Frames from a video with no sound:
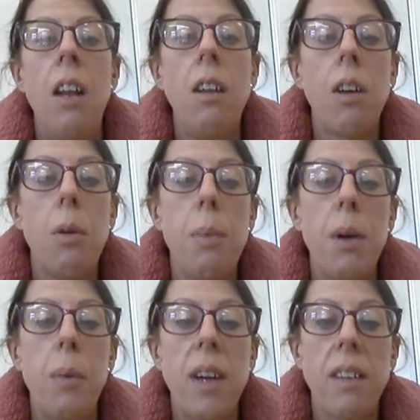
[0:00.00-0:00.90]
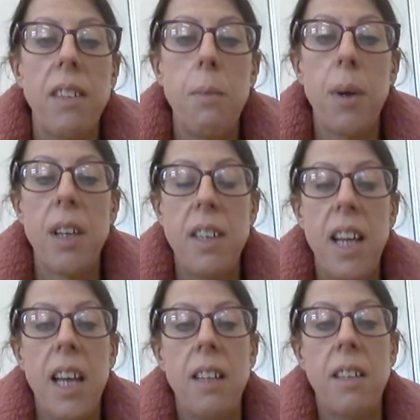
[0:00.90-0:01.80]
Look on my works, ye
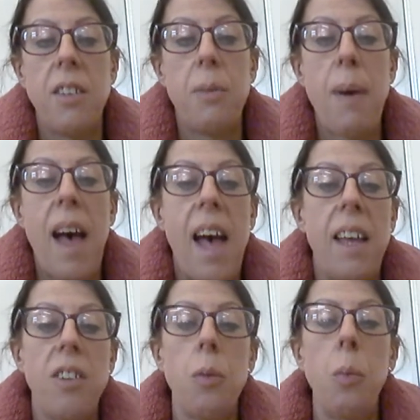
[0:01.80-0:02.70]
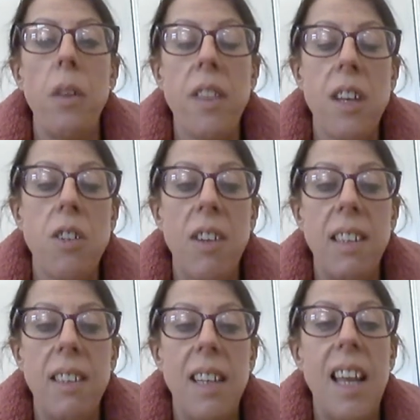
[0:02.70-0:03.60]
mighty, and despair. So, what that
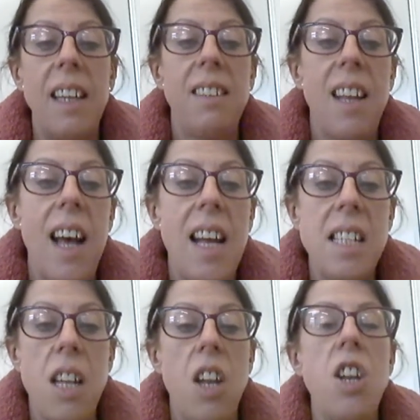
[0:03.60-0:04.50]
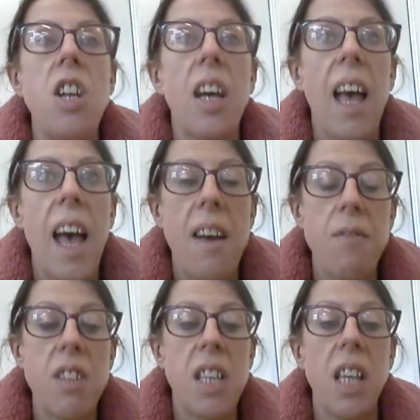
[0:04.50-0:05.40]
translates as look at
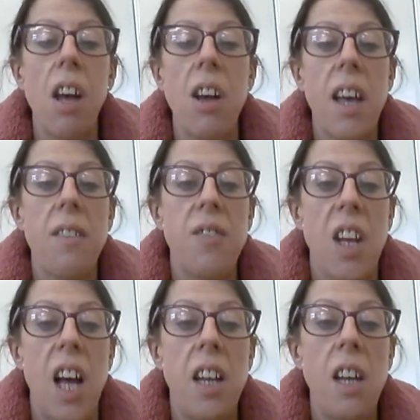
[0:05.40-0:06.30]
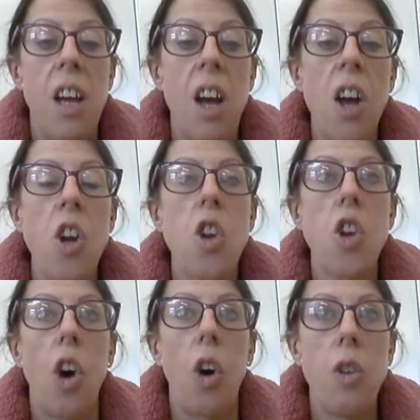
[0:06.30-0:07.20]
everything I have done,
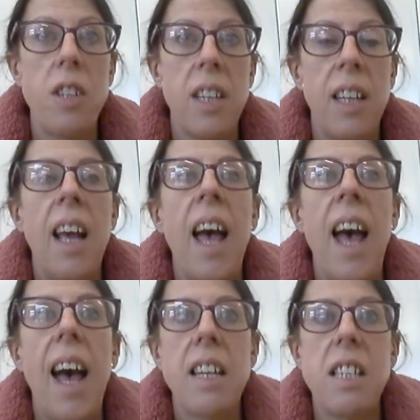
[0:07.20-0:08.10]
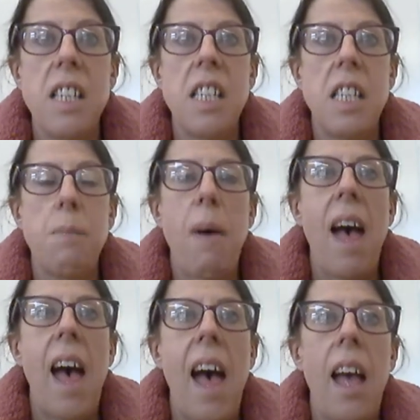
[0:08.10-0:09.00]
God, and
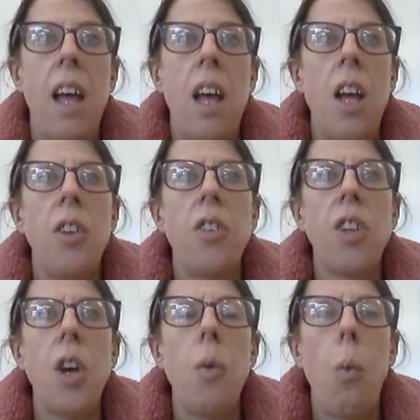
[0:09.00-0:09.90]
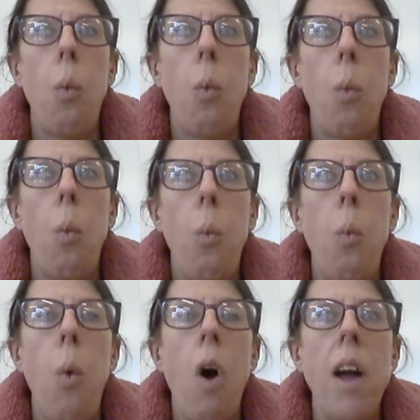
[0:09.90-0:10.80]
despair. So,
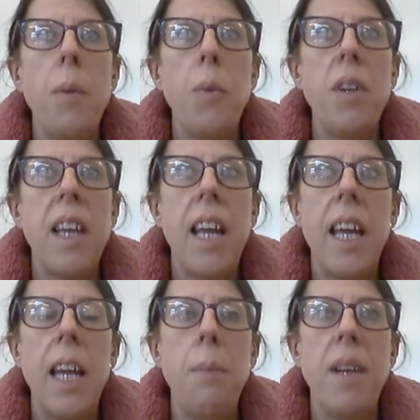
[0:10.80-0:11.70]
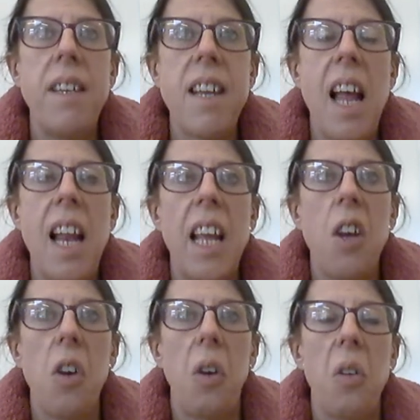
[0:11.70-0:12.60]
why would he be telling
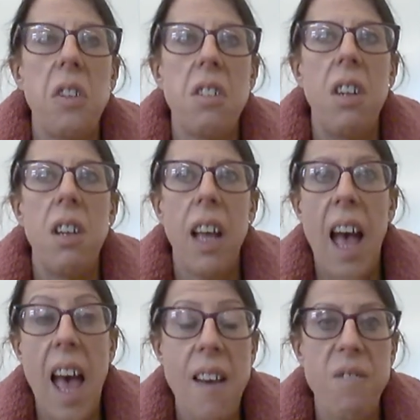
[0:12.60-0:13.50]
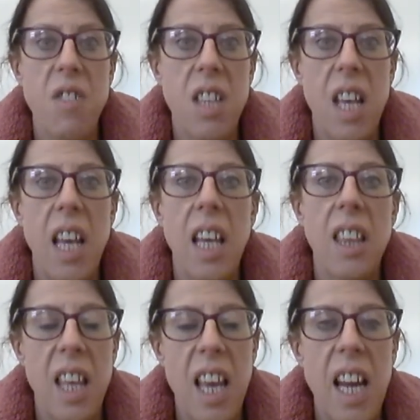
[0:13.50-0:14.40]
God to look at everything
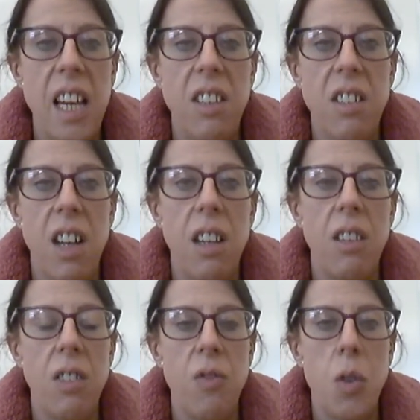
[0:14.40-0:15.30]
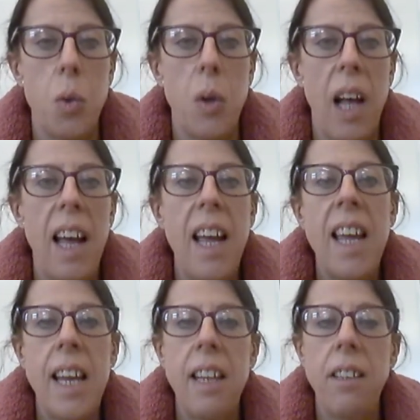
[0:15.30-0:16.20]
that he's done as a ruler?
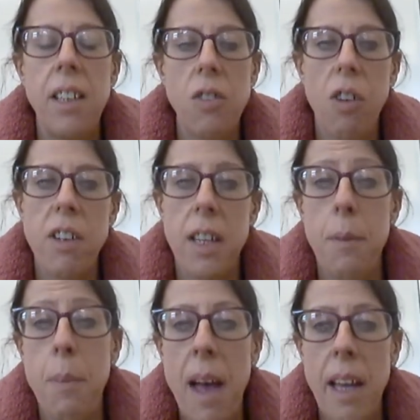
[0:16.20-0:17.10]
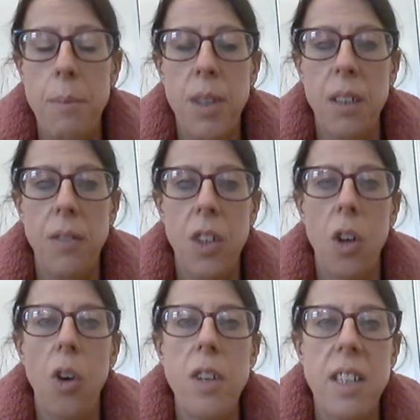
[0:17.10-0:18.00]
Is he trying to compare himself to
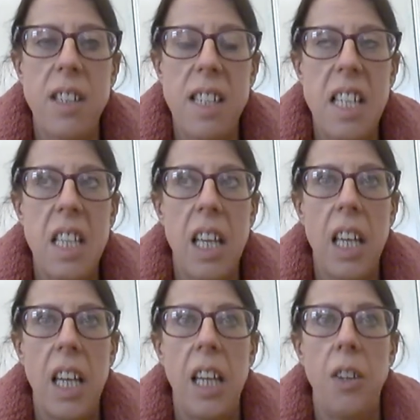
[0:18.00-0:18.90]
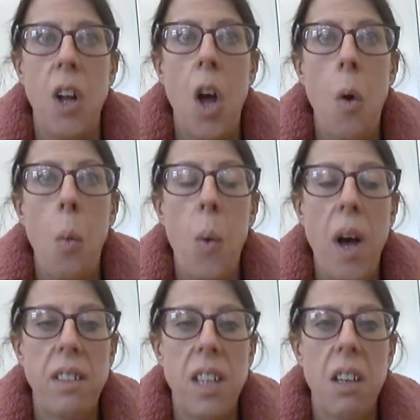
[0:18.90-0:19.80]
God? Does he think he's
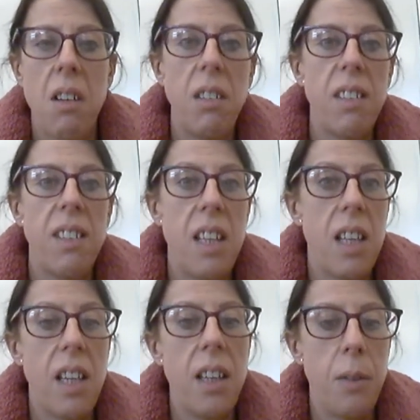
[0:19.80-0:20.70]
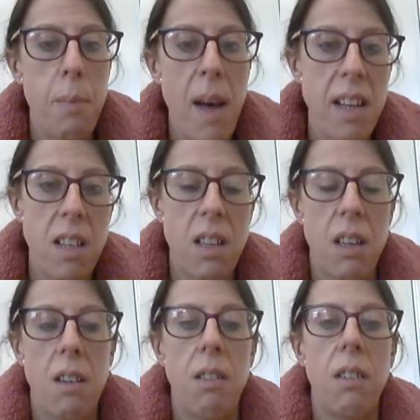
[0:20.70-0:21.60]
worse than God? Does he think he's better
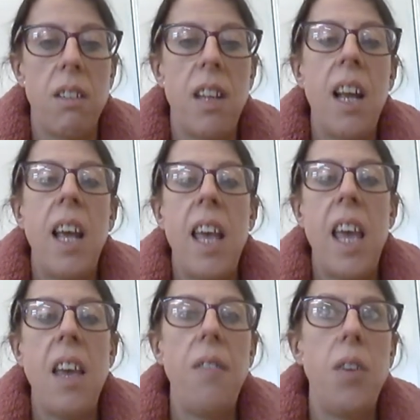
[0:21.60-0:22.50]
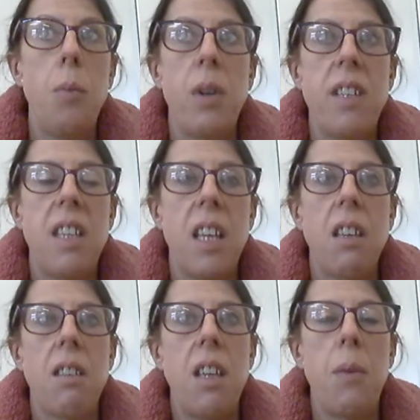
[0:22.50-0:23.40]
than God? If you were to
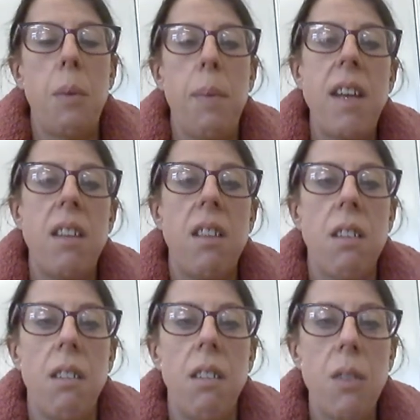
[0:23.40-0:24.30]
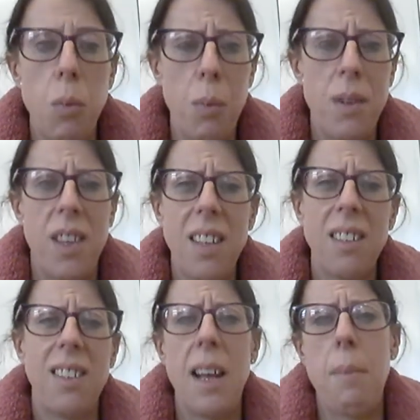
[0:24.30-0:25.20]
think that you were better than God, what would that
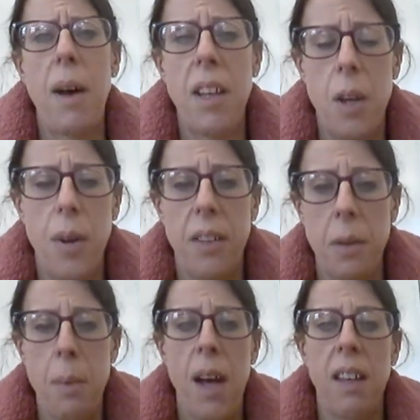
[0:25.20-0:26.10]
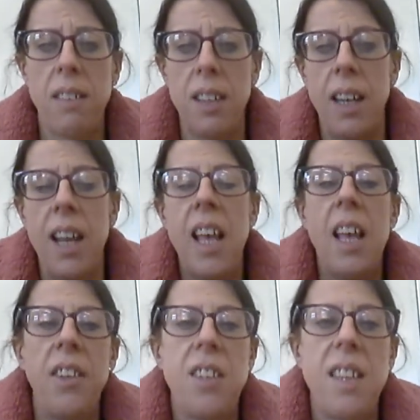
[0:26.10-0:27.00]
say about you as a person?
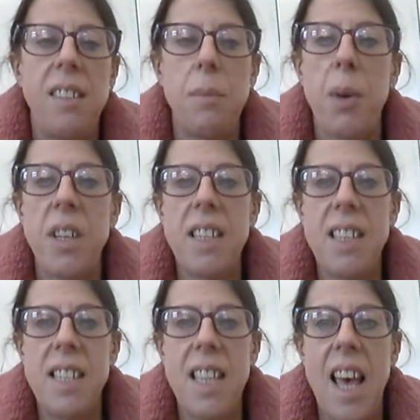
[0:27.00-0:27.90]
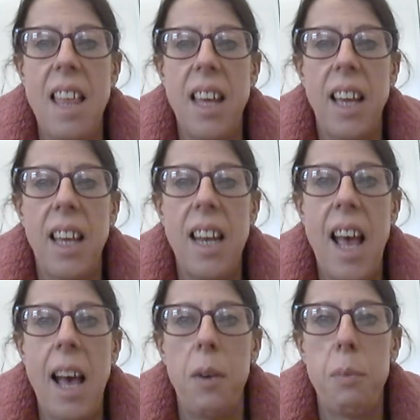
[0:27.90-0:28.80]
So there's some ideas there that can
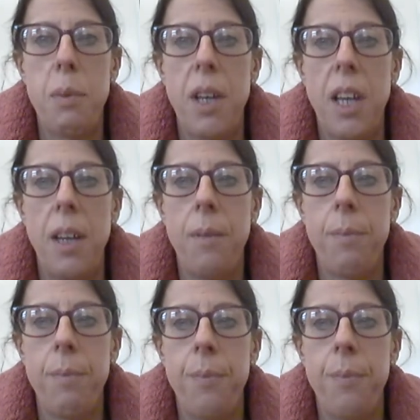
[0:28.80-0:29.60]
help you.